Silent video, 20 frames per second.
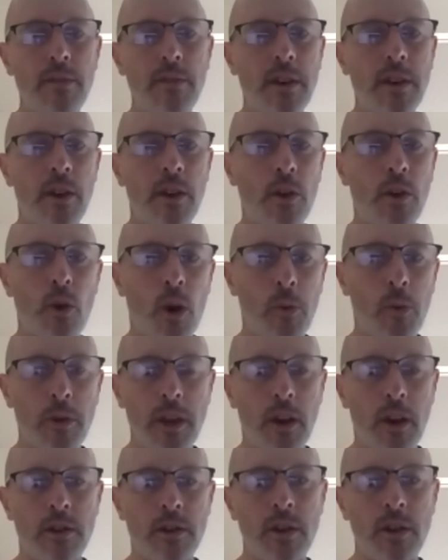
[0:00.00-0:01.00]
in a normal
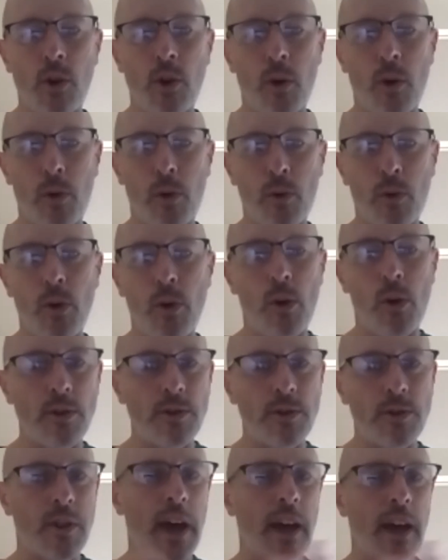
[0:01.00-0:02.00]
year, under normal
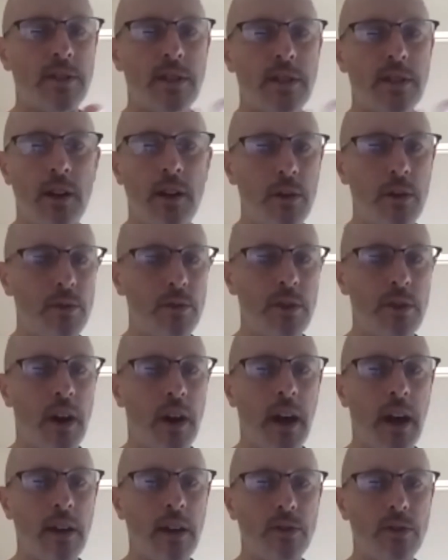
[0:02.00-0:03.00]
rules, last year he was our
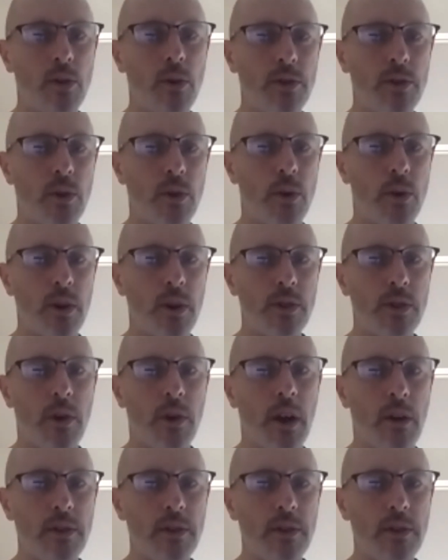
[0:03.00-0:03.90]
highest goal scorer as well.